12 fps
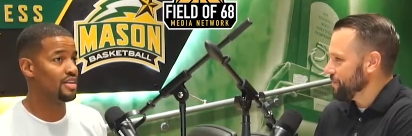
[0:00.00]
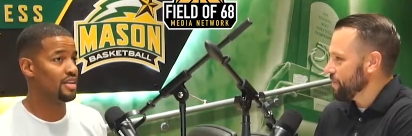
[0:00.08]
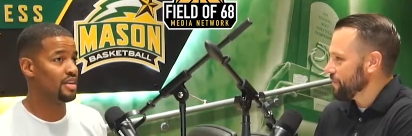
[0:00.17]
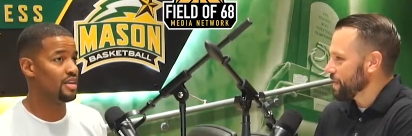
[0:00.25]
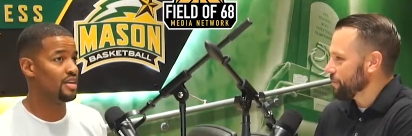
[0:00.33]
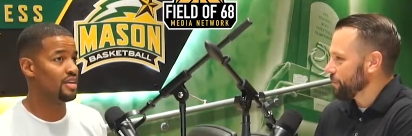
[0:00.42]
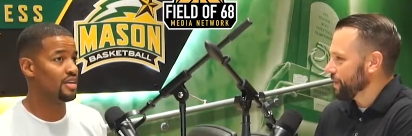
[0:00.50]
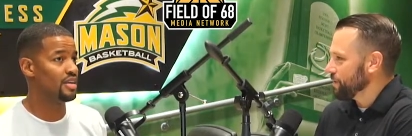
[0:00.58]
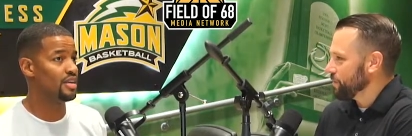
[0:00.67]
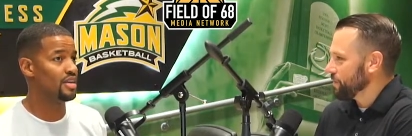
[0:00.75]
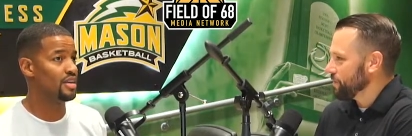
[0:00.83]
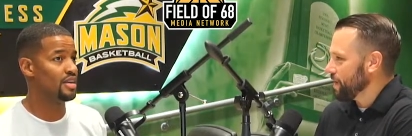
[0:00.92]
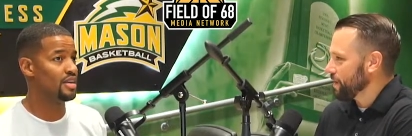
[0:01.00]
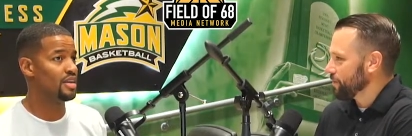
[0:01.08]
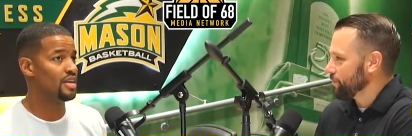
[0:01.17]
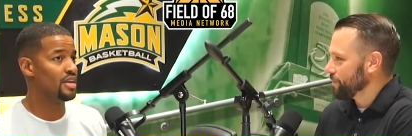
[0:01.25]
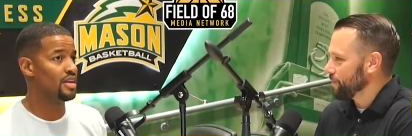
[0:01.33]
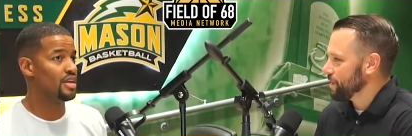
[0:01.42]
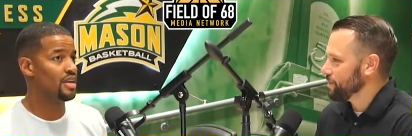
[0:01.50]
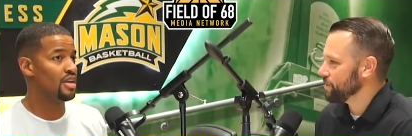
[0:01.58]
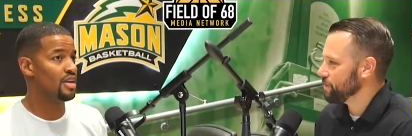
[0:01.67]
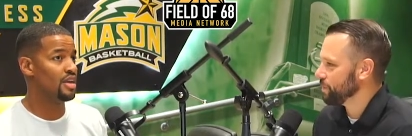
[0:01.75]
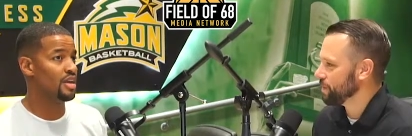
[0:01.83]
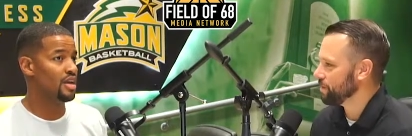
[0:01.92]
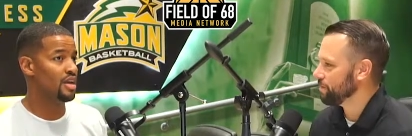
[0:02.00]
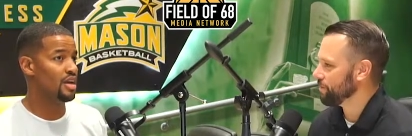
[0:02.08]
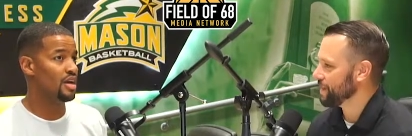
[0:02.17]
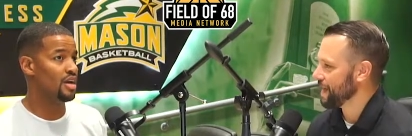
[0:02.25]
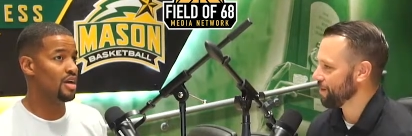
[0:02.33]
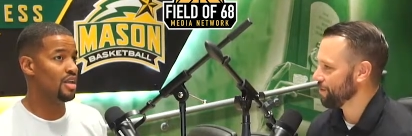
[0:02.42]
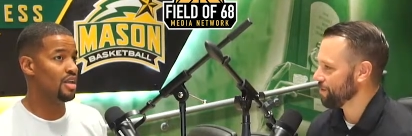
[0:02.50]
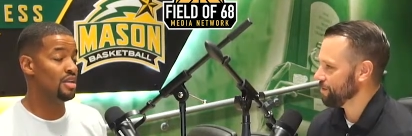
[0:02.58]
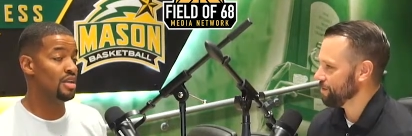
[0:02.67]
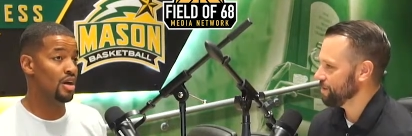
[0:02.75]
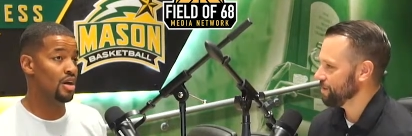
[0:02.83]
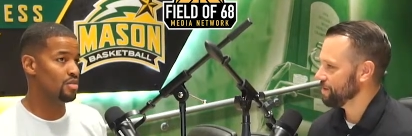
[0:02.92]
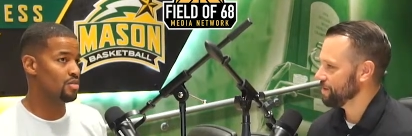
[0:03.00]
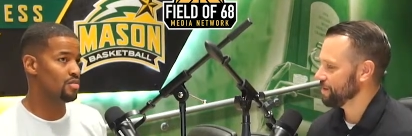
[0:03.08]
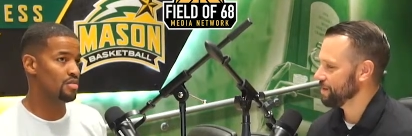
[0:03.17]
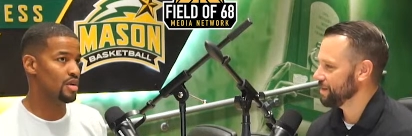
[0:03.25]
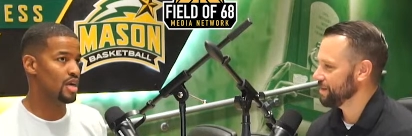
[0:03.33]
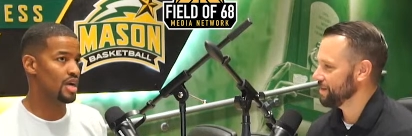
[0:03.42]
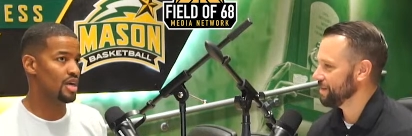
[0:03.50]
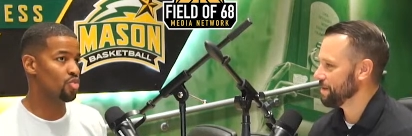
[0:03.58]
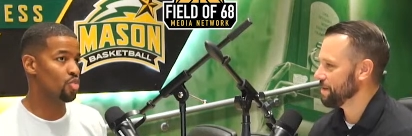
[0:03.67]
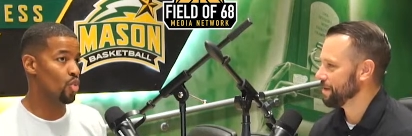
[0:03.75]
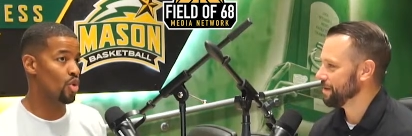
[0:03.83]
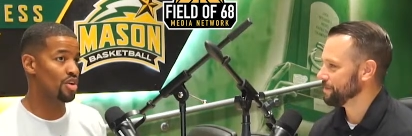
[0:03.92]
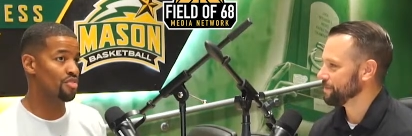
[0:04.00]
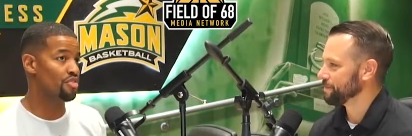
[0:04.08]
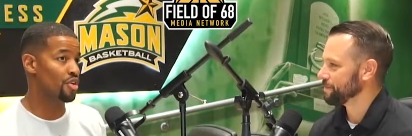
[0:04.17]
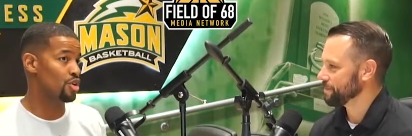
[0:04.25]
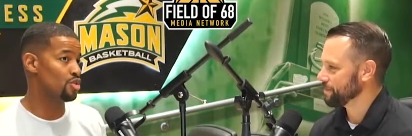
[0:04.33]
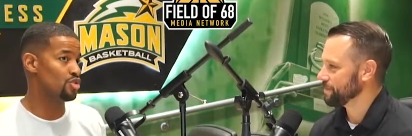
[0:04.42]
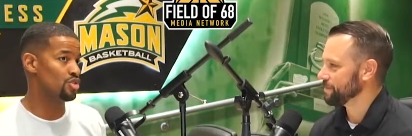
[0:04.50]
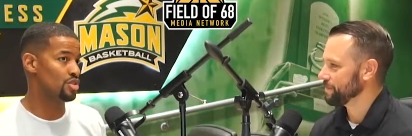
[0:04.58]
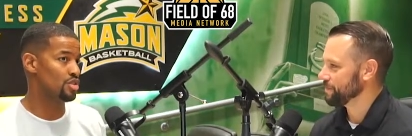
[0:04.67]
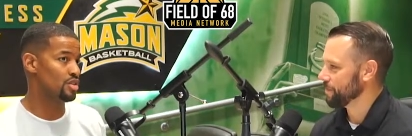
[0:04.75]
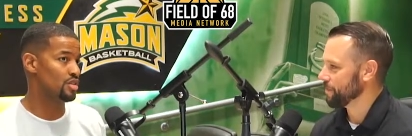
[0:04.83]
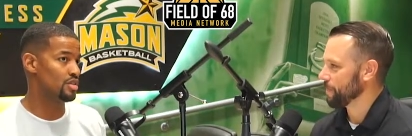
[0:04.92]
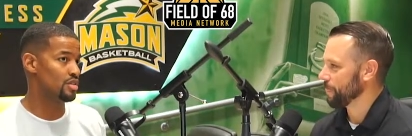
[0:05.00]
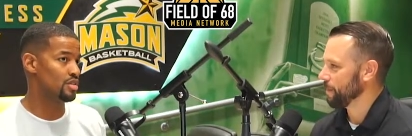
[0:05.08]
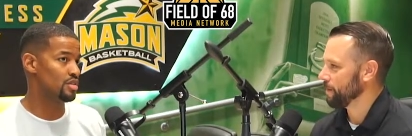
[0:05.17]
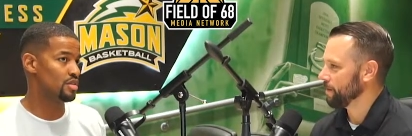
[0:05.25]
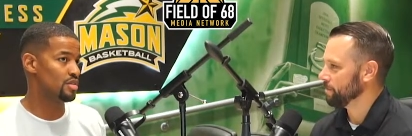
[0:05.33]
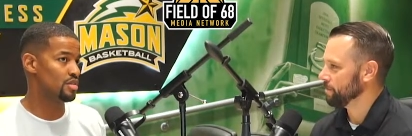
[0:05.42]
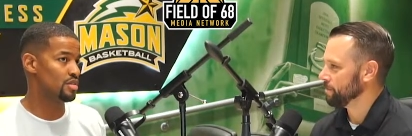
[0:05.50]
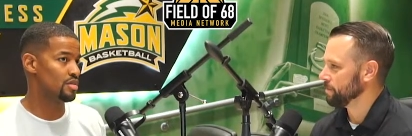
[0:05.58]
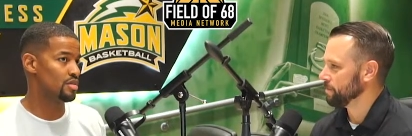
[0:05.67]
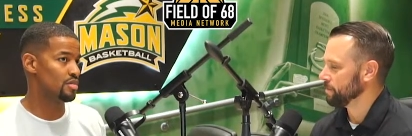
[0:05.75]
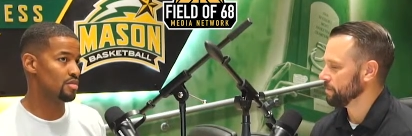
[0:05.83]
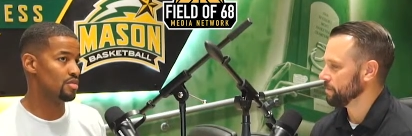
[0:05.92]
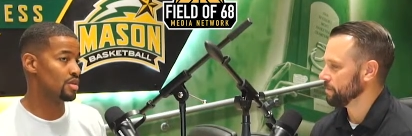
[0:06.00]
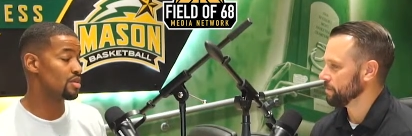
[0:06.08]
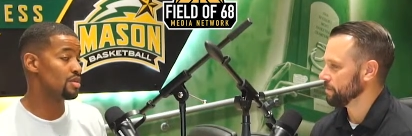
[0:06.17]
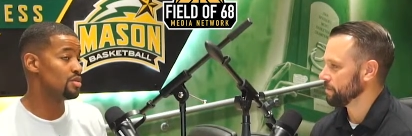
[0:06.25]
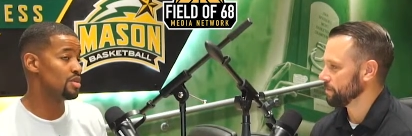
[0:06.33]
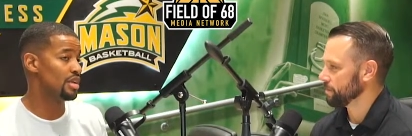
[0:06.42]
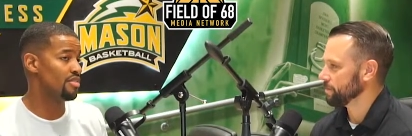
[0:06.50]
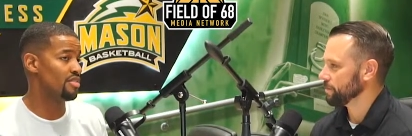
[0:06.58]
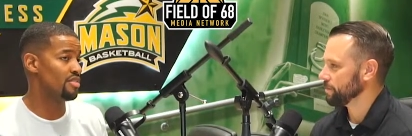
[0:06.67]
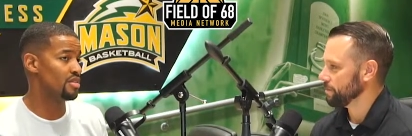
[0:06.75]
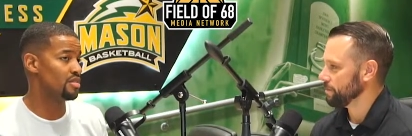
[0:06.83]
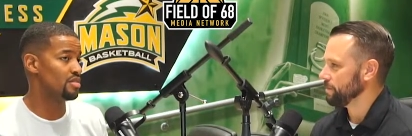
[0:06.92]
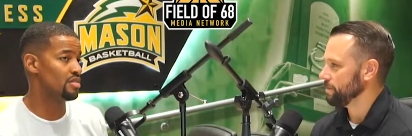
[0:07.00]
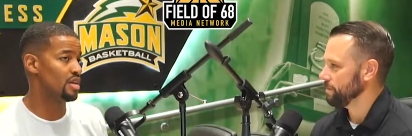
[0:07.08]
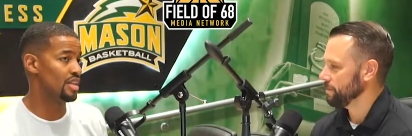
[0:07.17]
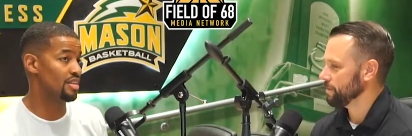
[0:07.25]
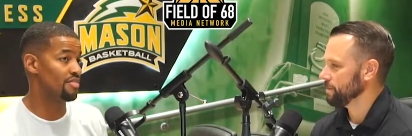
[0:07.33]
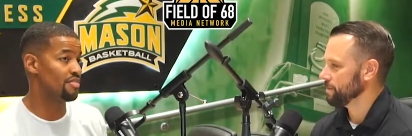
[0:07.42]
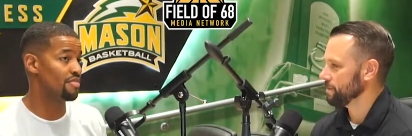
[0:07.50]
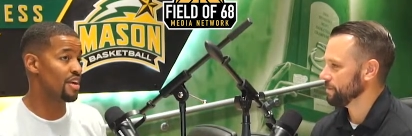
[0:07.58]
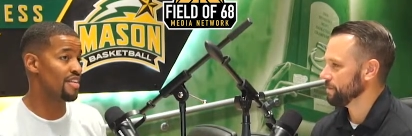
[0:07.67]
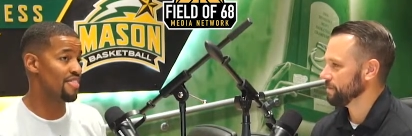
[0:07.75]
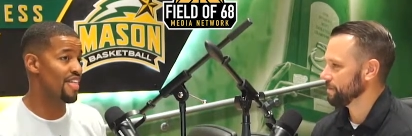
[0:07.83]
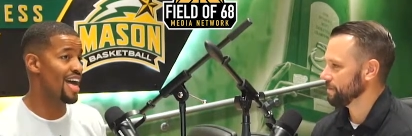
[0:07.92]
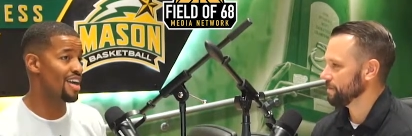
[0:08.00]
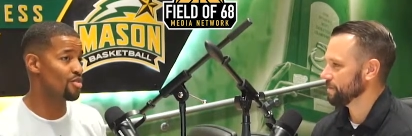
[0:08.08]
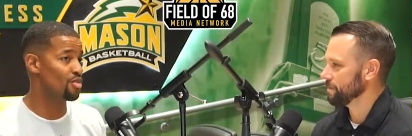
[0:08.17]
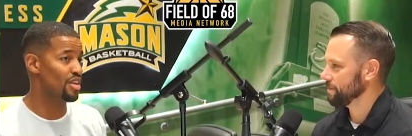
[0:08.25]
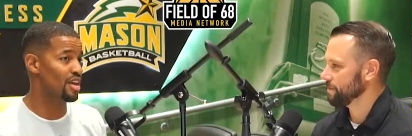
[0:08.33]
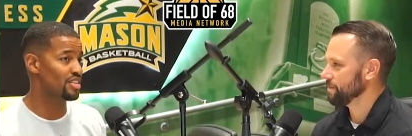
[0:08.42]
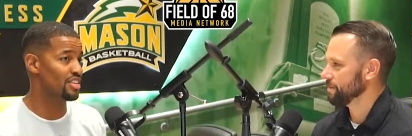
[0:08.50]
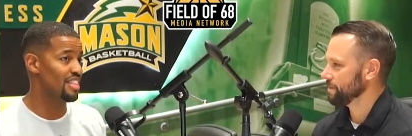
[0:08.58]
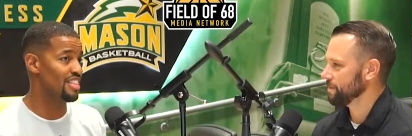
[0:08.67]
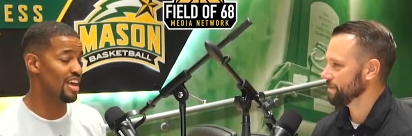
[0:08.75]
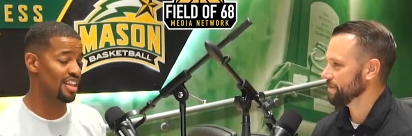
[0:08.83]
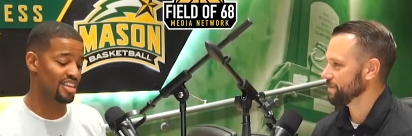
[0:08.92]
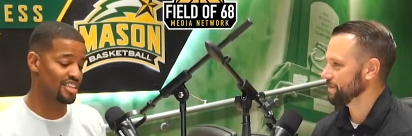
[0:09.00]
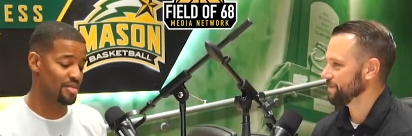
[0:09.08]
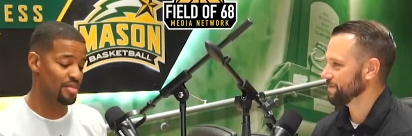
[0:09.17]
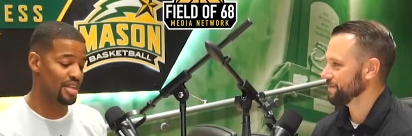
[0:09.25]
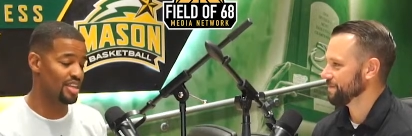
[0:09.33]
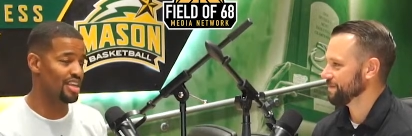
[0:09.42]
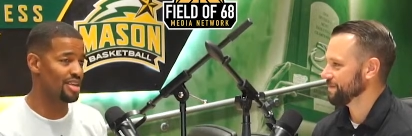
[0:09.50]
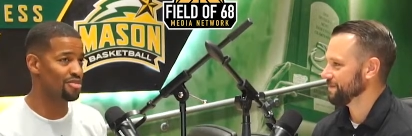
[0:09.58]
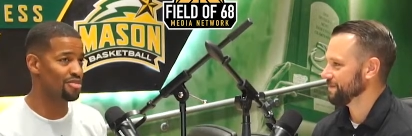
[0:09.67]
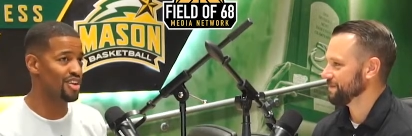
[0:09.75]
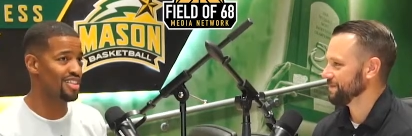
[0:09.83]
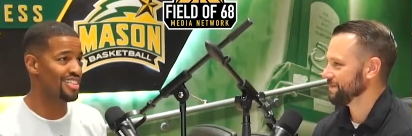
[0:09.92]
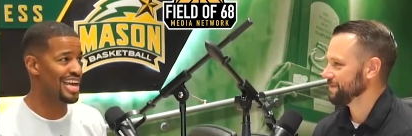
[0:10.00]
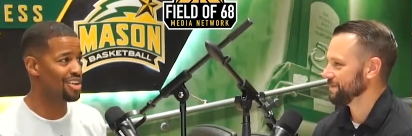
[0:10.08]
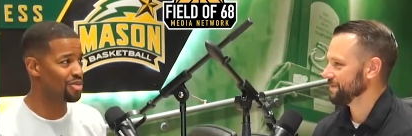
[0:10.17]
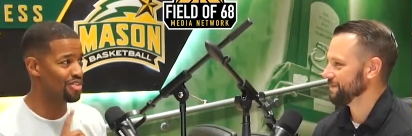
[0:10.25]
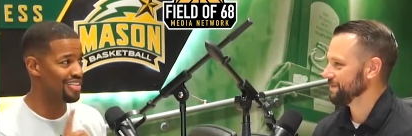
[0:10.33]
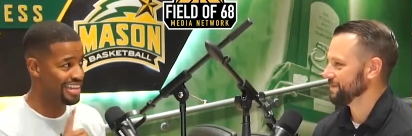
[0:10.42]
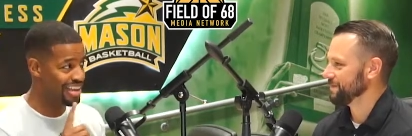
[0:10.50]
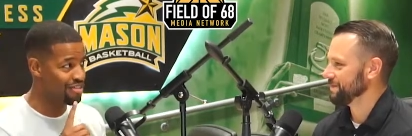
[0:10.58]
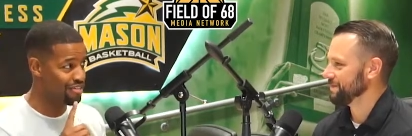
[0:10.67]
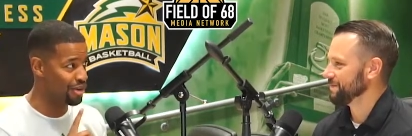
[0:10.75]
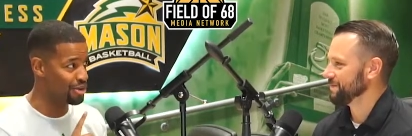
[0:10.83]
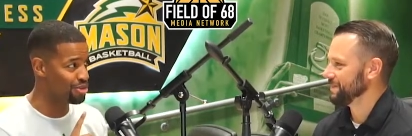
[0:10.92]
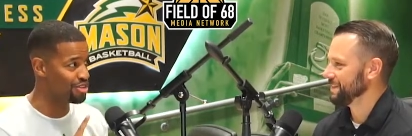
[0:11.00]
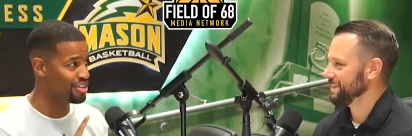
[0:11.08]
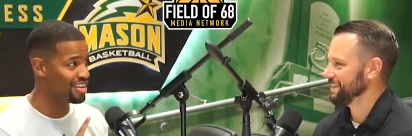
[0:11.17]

Speaker 1: you ever had a player that you had a relationship with for that long? No. Uh, he's one of the first
Speaker 2: recruits I've ever. I think Fred Thatch was actually the. I looked at my DMs. Fred Thatch was the first